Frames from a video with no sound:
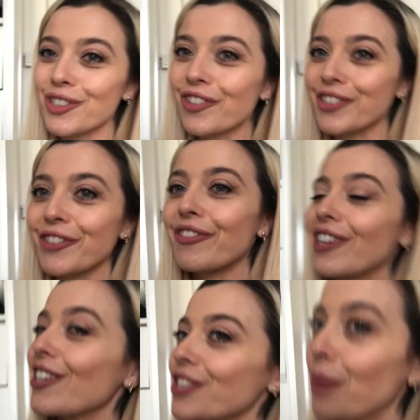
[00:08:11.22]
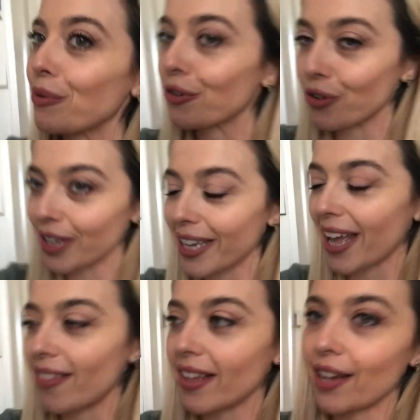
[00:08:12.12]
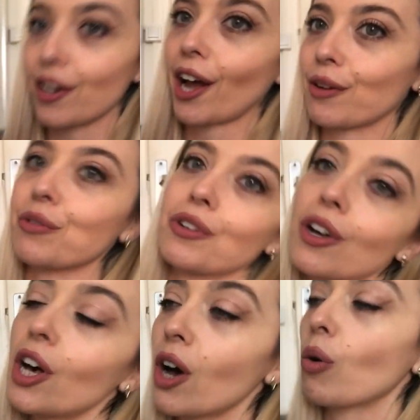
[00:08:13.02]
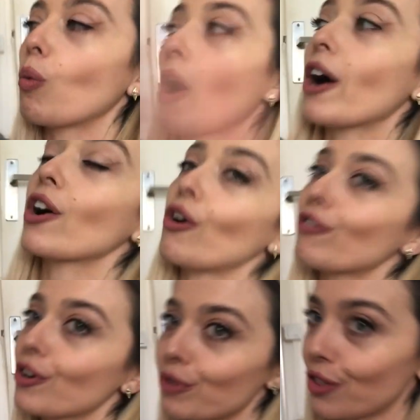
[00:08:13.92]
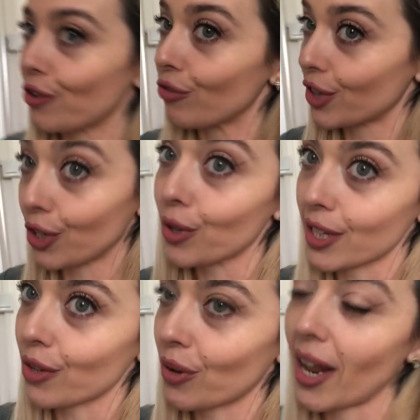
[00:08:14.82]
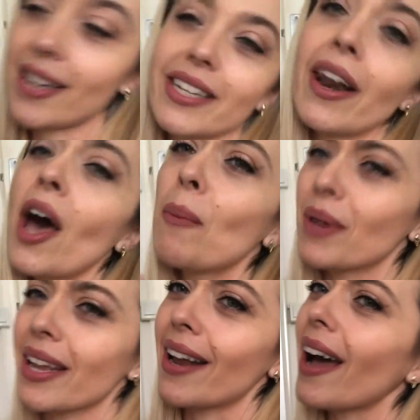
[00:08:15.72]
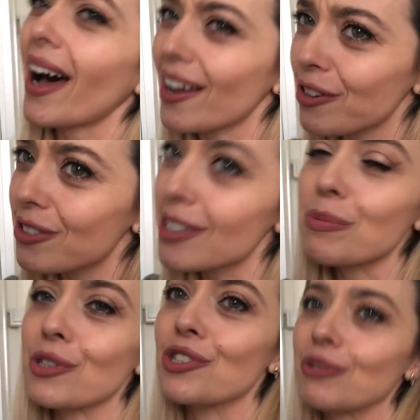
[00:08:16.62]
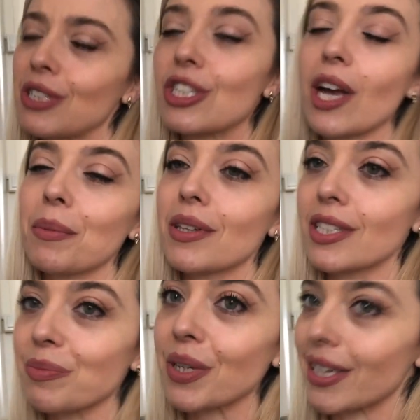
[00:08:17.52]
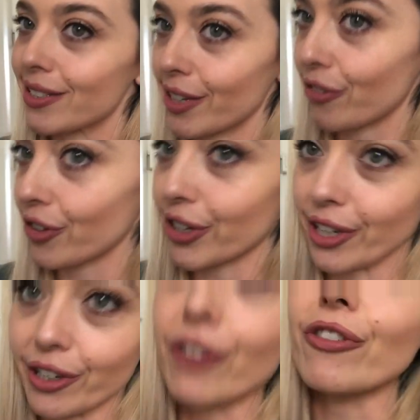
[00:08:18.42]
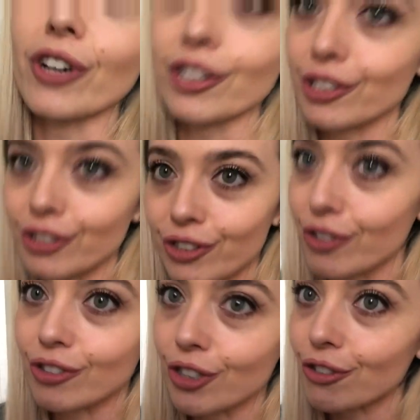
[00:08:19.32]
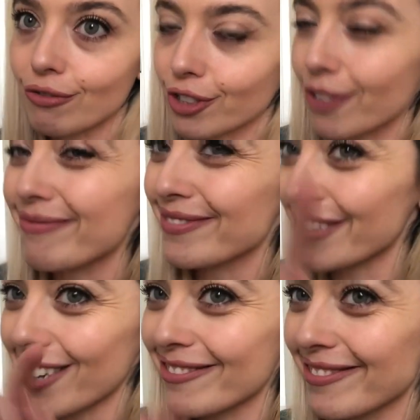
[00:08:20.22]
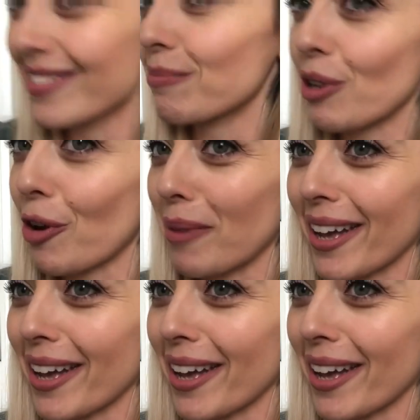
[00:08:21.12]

just going to finish up real quick and then I will walk over with you really quickly what I did. But again, I don't want to spend too much time on this because I feel like enough vloggers do. So, be right